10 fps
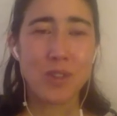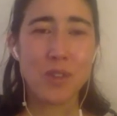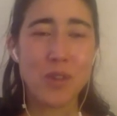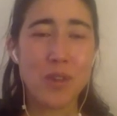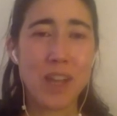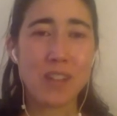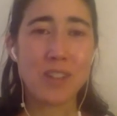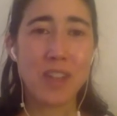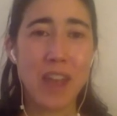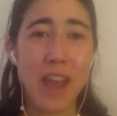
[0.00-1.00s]
you don't
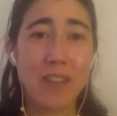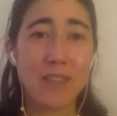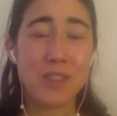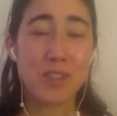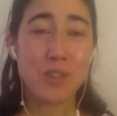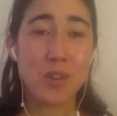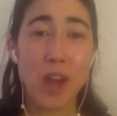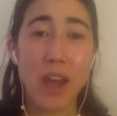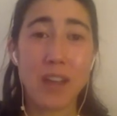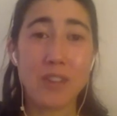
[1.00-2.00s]
actually have to
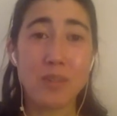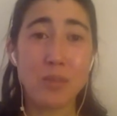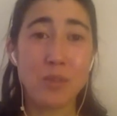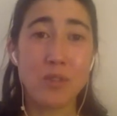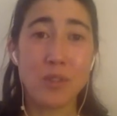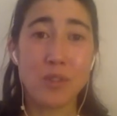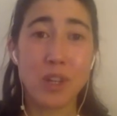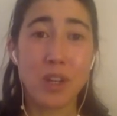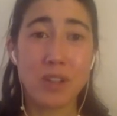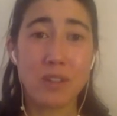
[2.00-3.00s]
try to move your
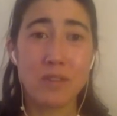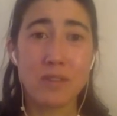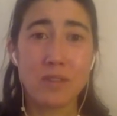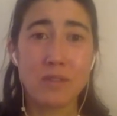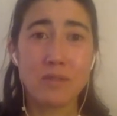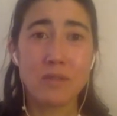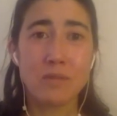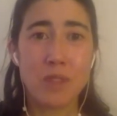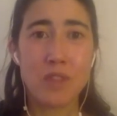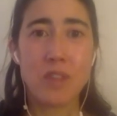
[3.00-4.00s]
tongue
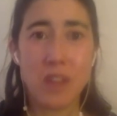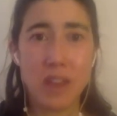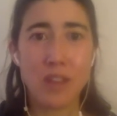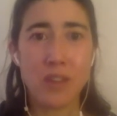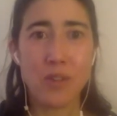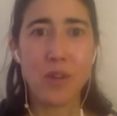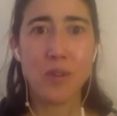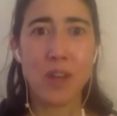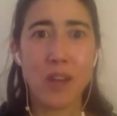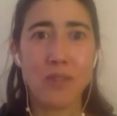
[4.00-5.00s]
with your
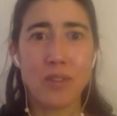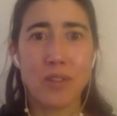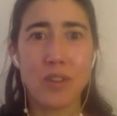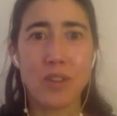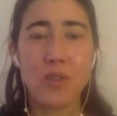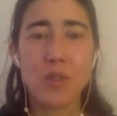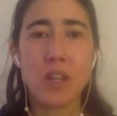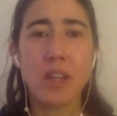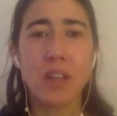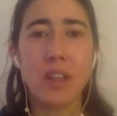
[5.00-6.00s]
own effort. You can
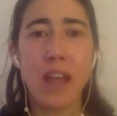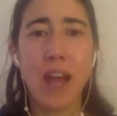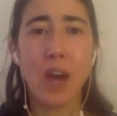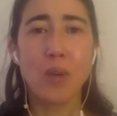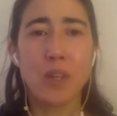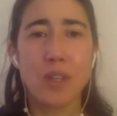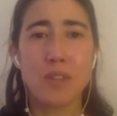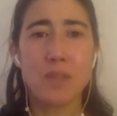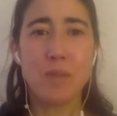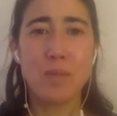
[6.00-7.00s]
allow it
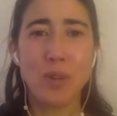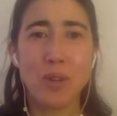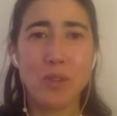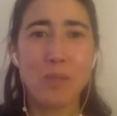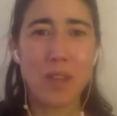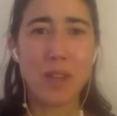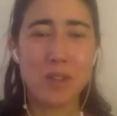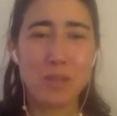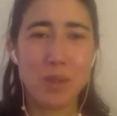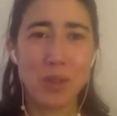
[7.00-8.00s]
to be pulled by this
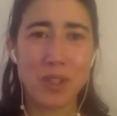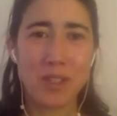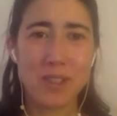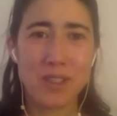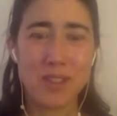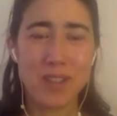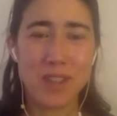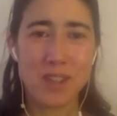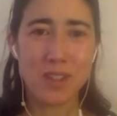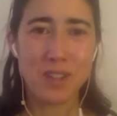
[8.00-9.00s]
pulling
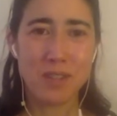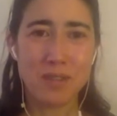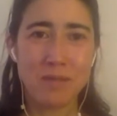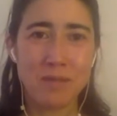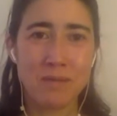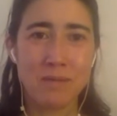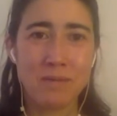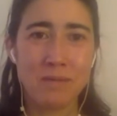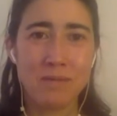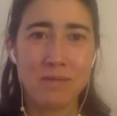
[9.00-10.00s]
sensation.
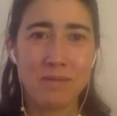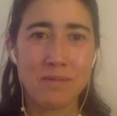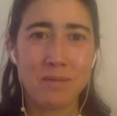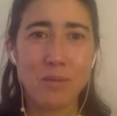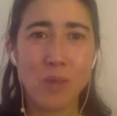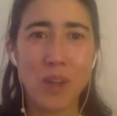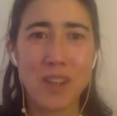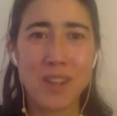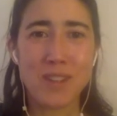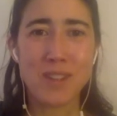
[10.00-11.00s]
What
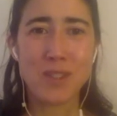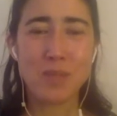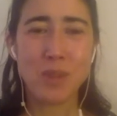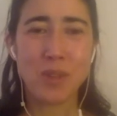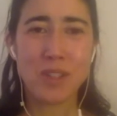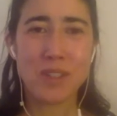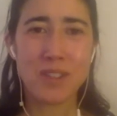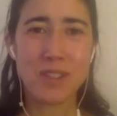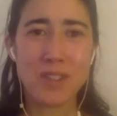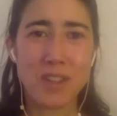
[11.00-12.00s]
is this pulling
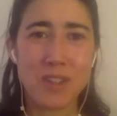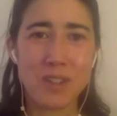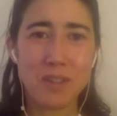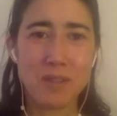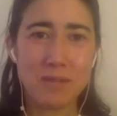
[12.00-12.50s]
sensation?